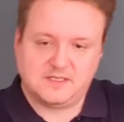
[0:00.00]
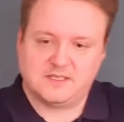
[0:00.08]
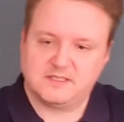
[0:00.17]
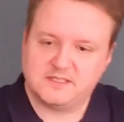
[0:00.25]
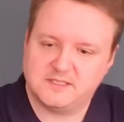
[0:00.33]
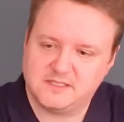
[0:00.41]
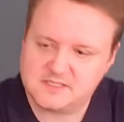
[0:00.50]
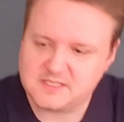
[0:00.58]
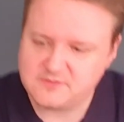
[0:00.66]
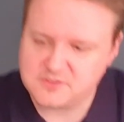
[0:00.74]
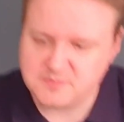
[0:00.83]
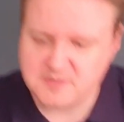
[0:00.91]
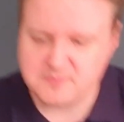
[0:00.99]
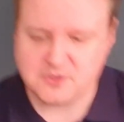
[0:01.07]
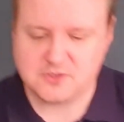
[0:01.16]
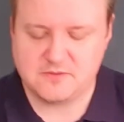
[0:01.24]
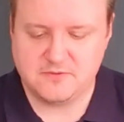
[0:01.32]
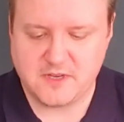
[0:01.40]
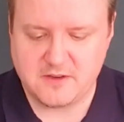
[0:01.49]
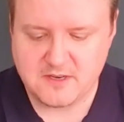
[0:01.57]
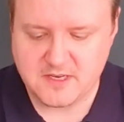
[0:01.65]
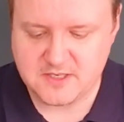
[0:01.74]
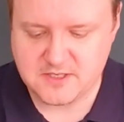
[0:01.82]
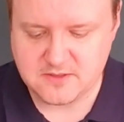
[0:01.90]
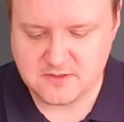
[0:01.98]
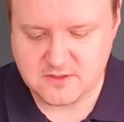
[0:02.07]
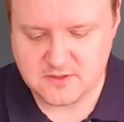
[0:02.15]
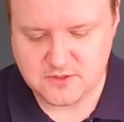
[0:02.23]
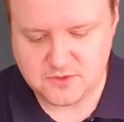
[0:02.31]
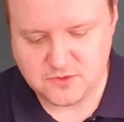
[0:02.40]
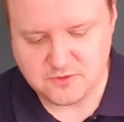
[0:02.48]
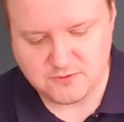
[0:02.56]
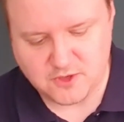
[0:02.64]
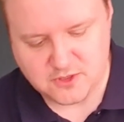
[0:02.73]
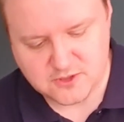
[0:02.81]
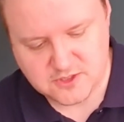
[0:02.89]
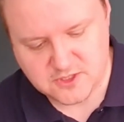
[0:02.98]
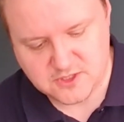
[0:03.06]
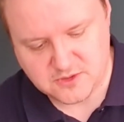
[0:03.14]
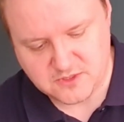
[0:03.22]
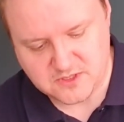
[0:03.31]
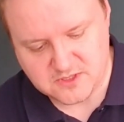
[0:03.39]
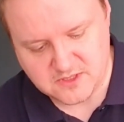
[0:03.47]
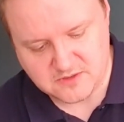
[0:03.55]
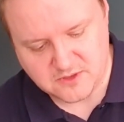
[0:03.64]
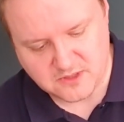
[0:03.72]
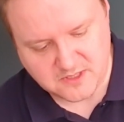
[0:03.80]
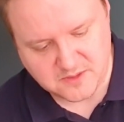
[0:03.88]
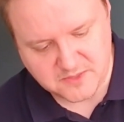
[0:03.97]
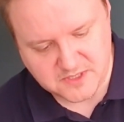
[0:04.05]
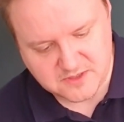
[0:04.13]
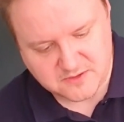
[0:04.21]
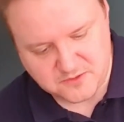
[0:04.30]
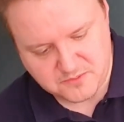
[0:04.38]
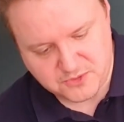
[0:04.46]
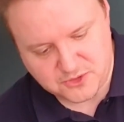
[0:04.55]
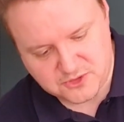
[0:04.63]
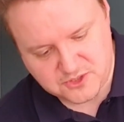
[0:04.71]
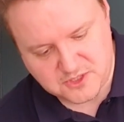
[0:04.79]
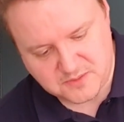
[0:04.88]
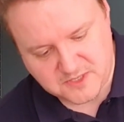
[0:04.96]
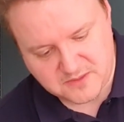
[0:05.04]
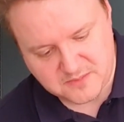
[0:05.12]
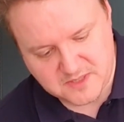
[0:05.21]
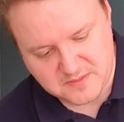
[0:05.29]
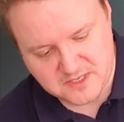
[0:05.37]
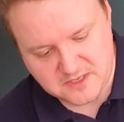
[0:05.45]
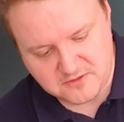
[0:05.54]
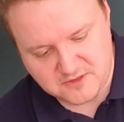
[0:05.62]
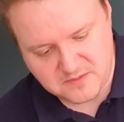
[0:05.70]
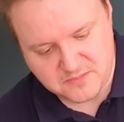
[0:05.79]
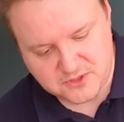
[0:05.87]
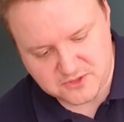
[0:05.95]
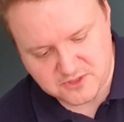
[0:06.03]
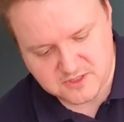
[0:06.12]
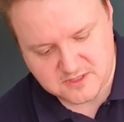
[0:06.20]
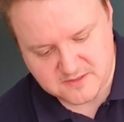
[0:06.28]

And then this gives a bit more variation to the rot. So we can say we've got little bits of pus coming out, maybe green pus.